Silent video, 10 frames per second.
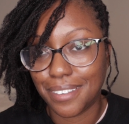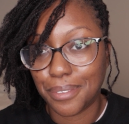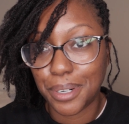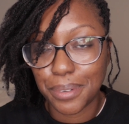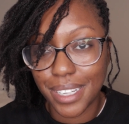
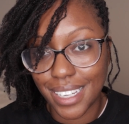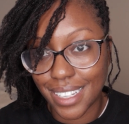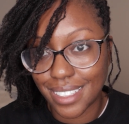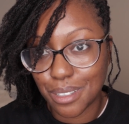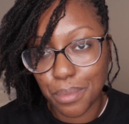what we
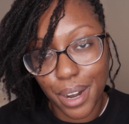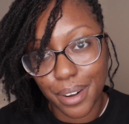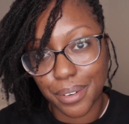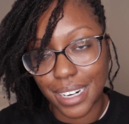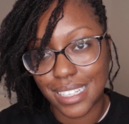get
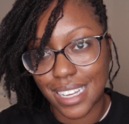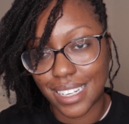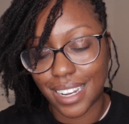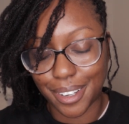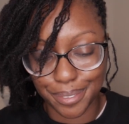tomorrow when I take
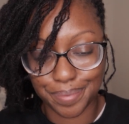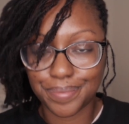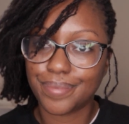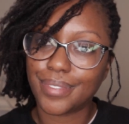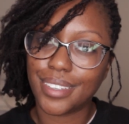it down.
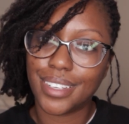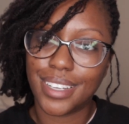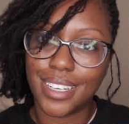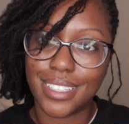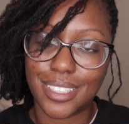
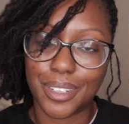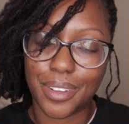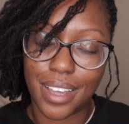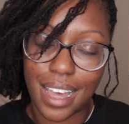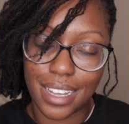
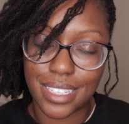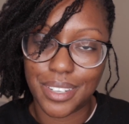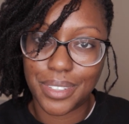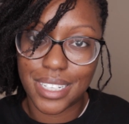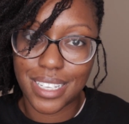So I'll
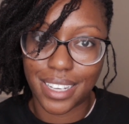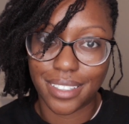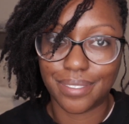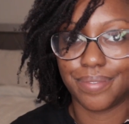see you in a second.